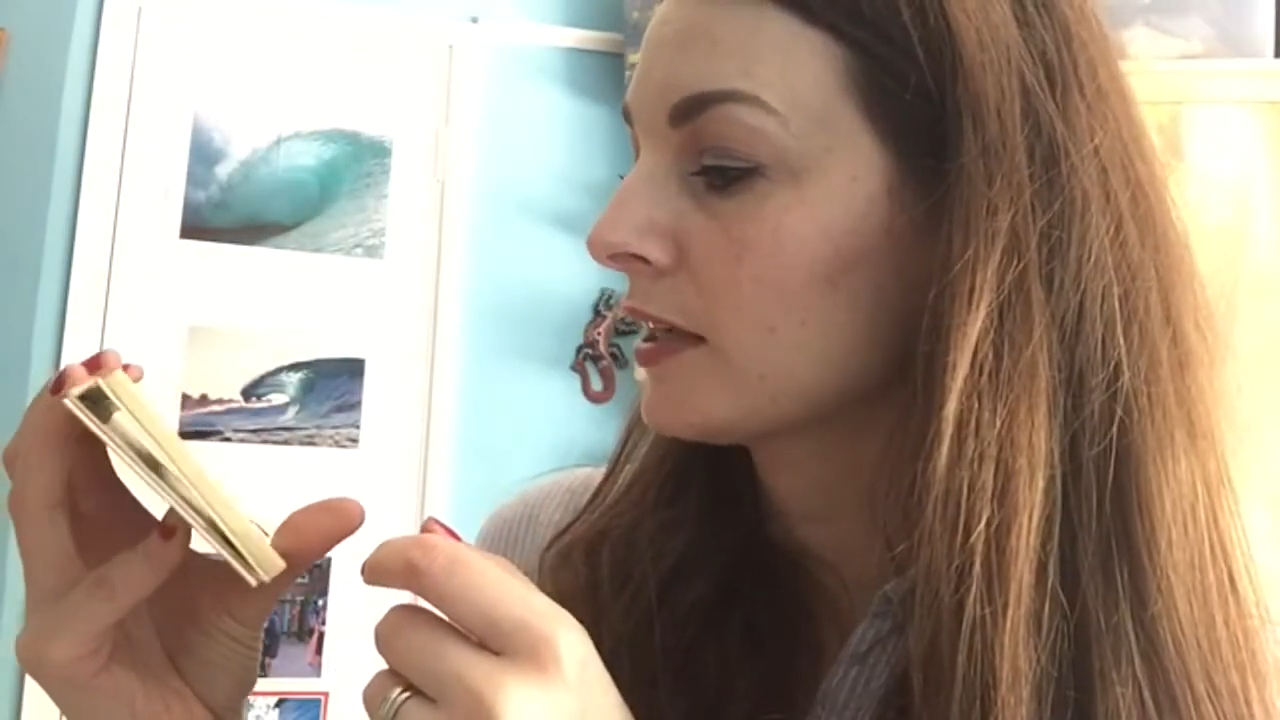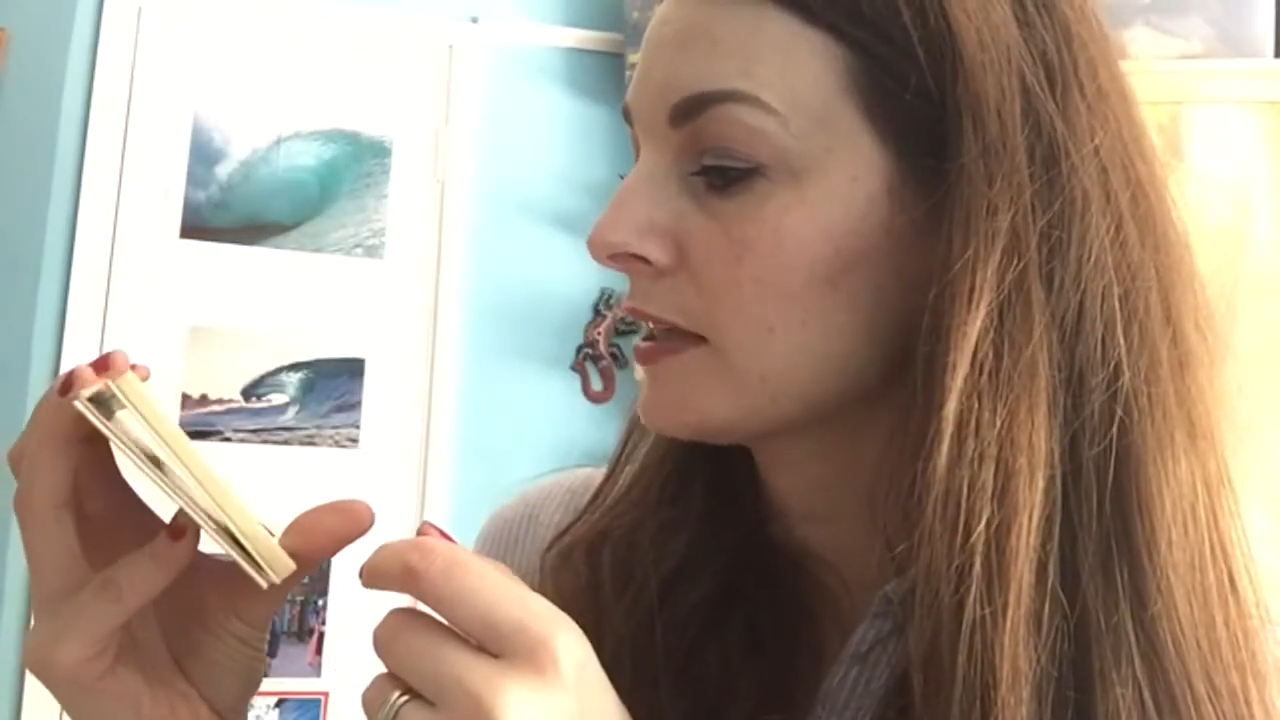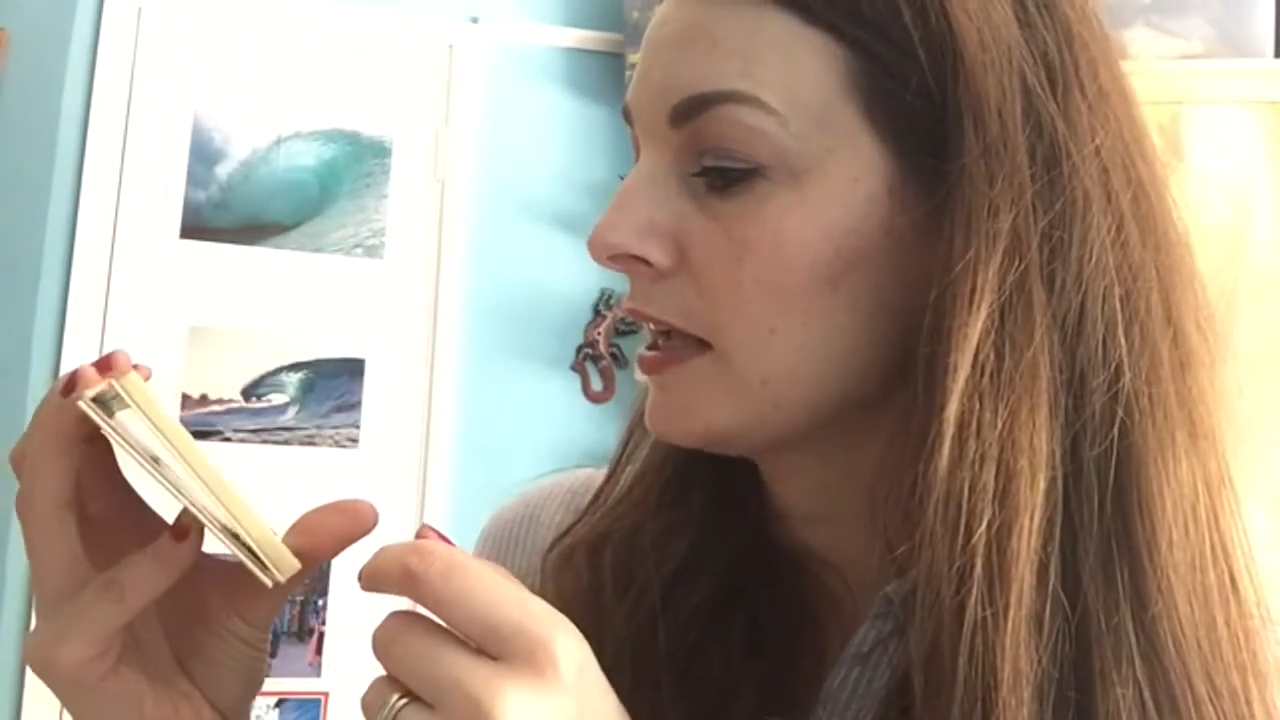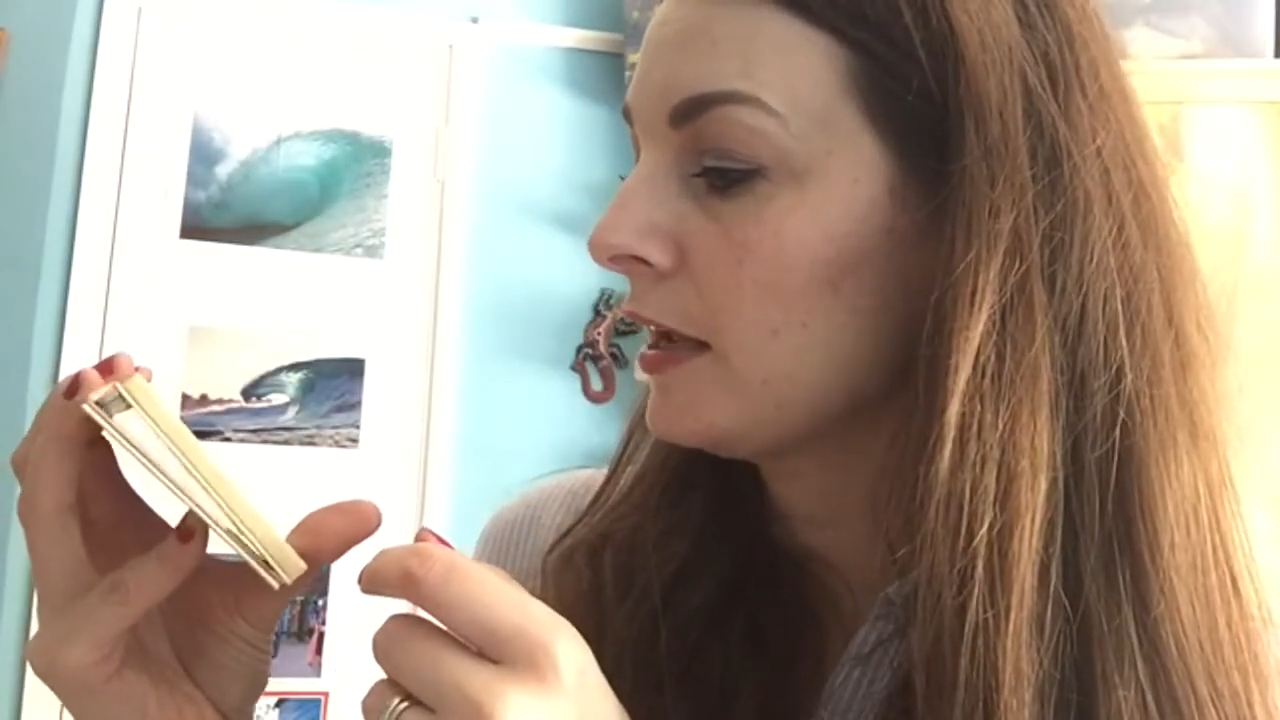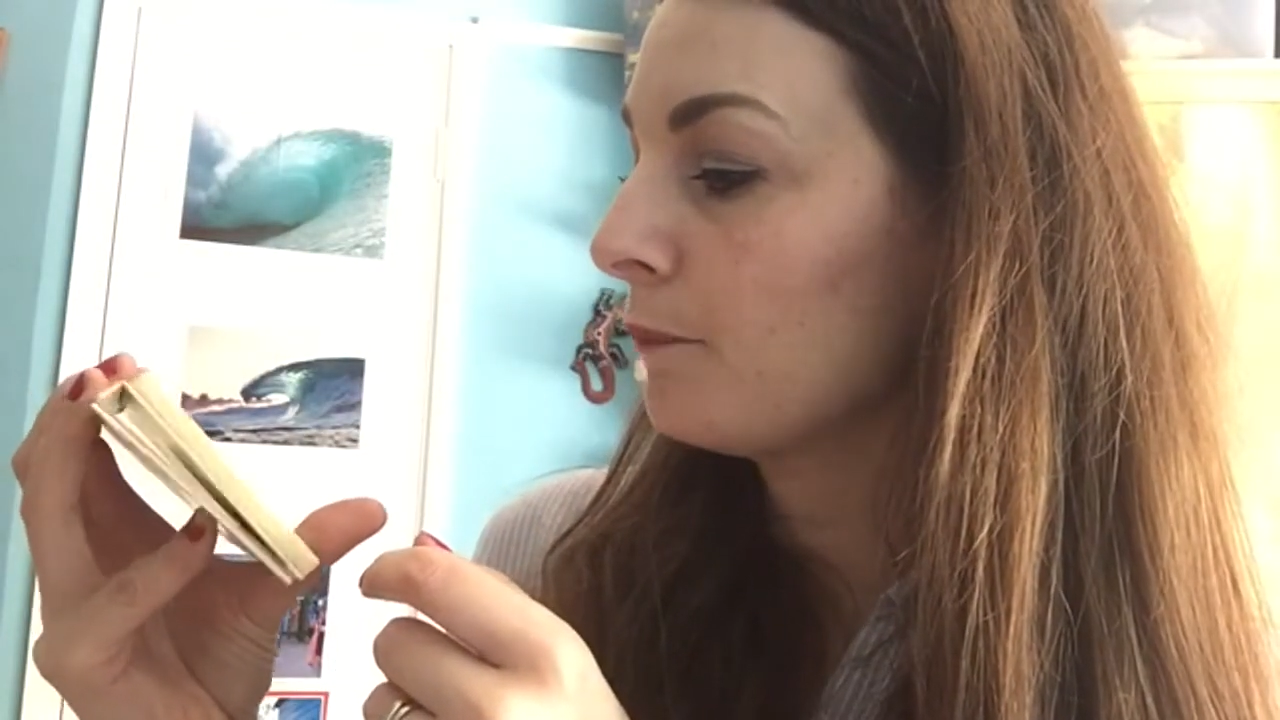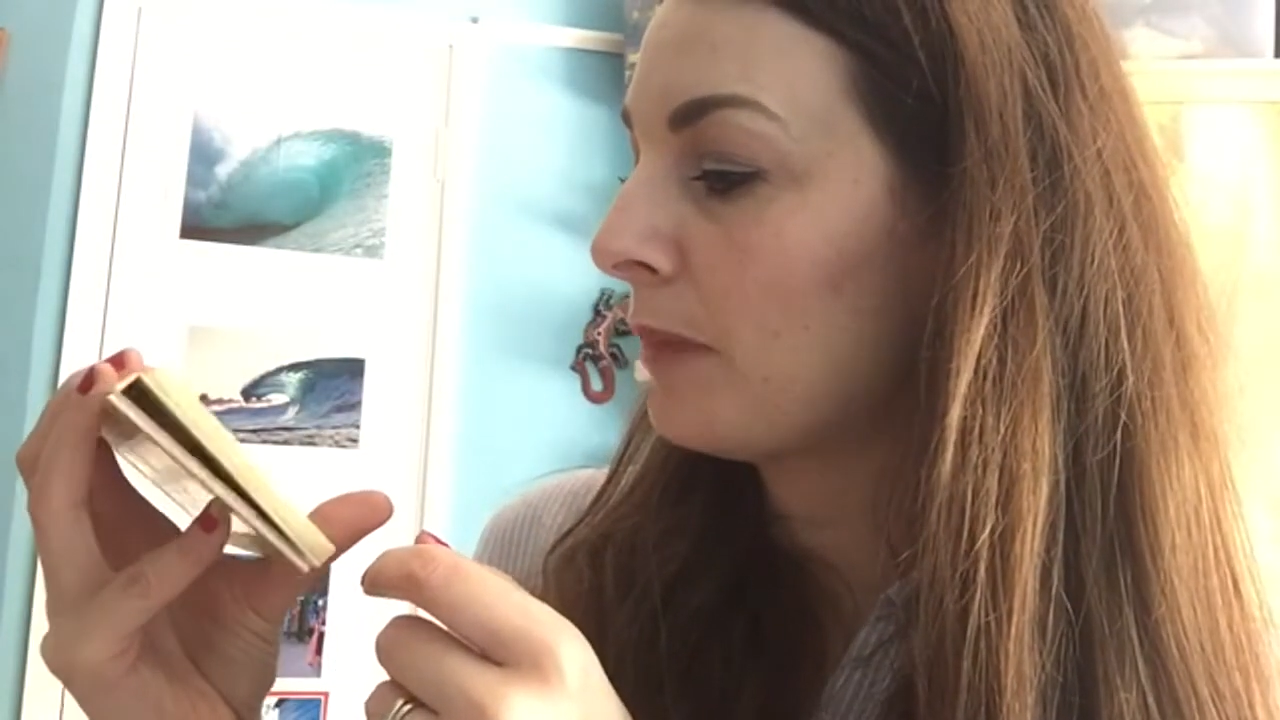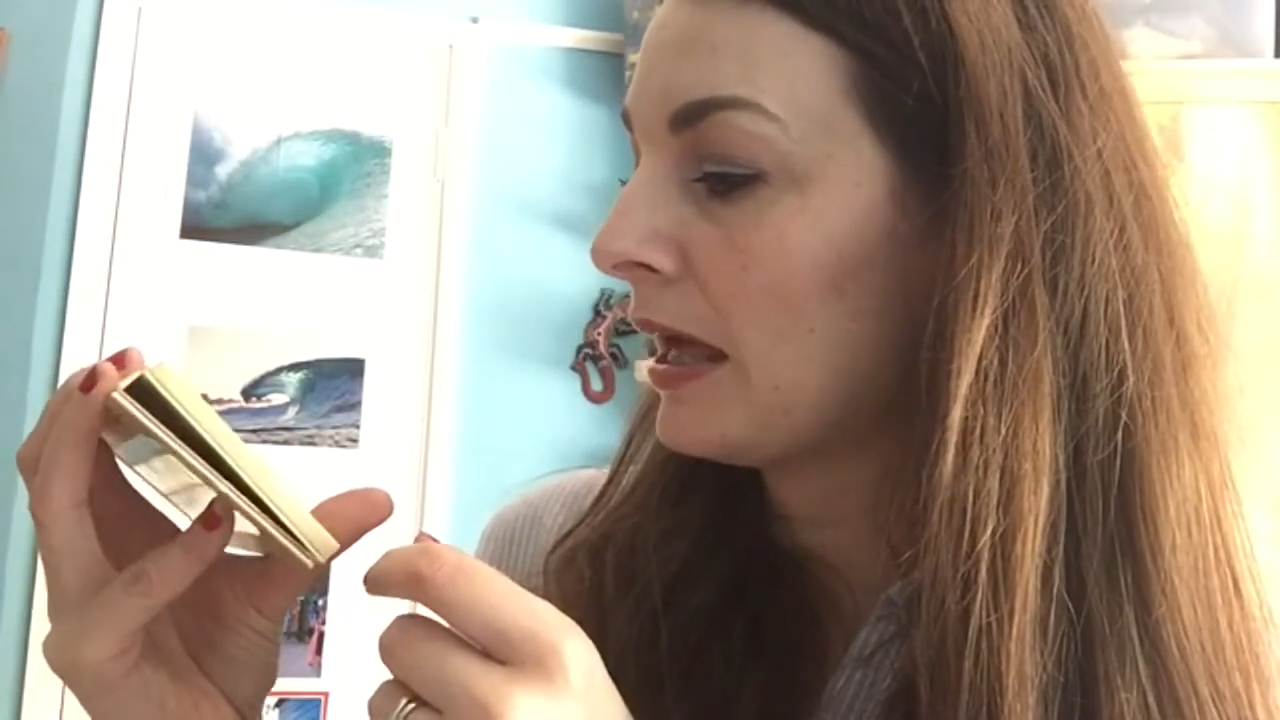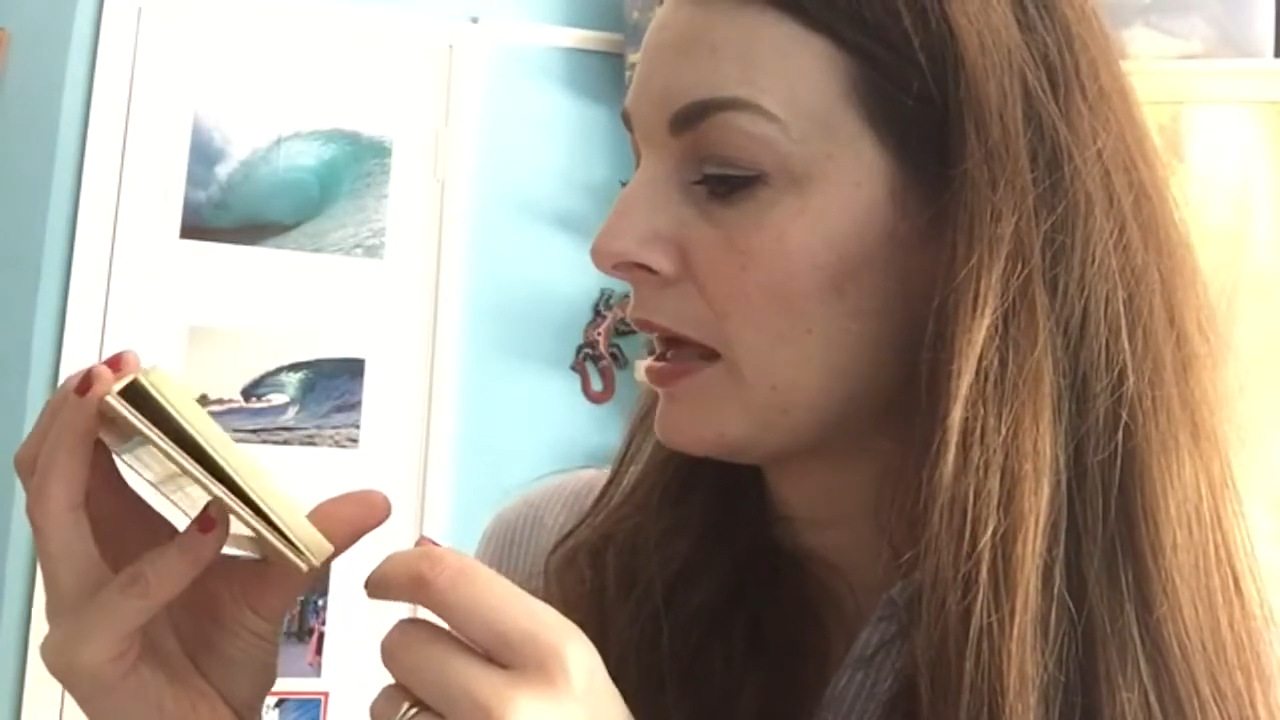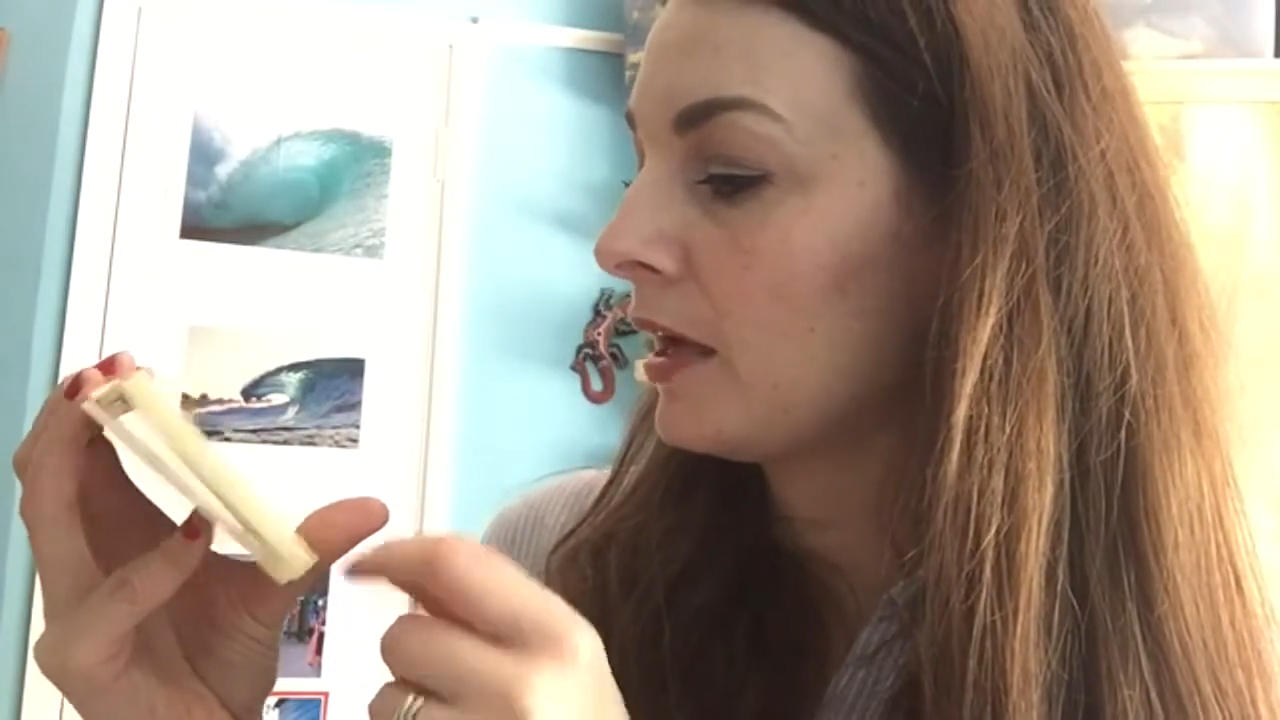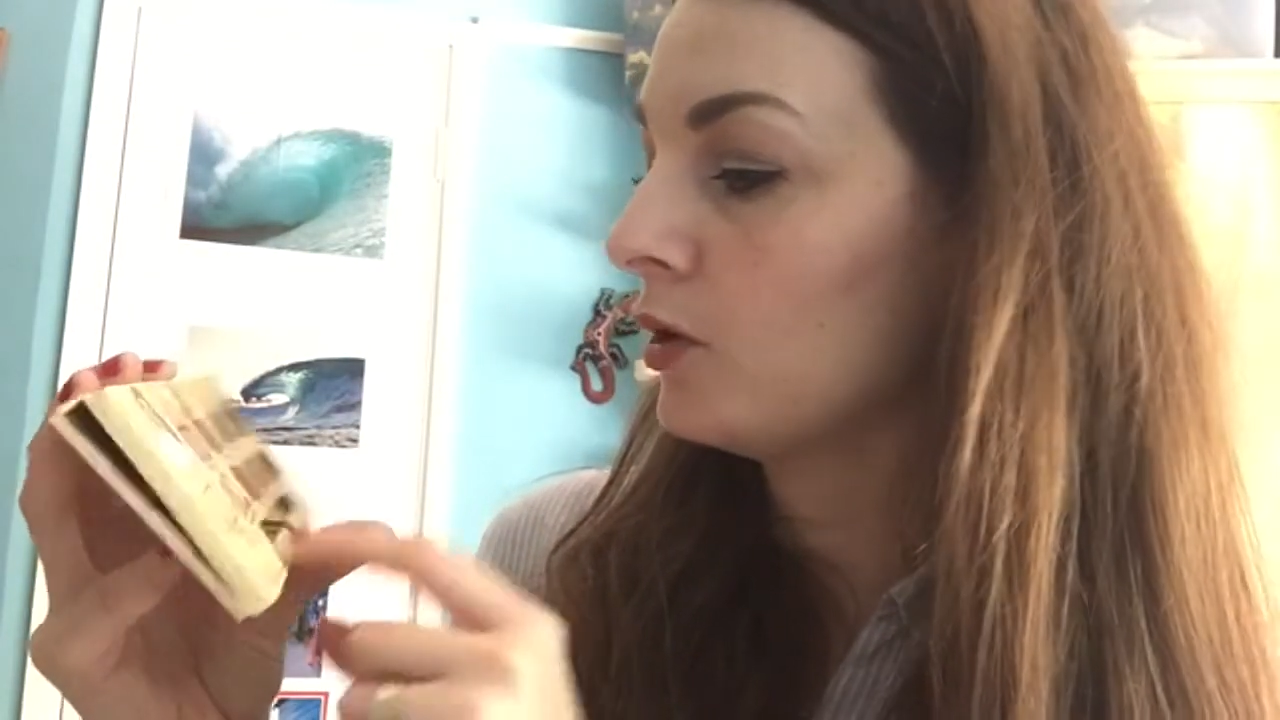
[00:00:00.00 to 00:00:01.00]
to hit pan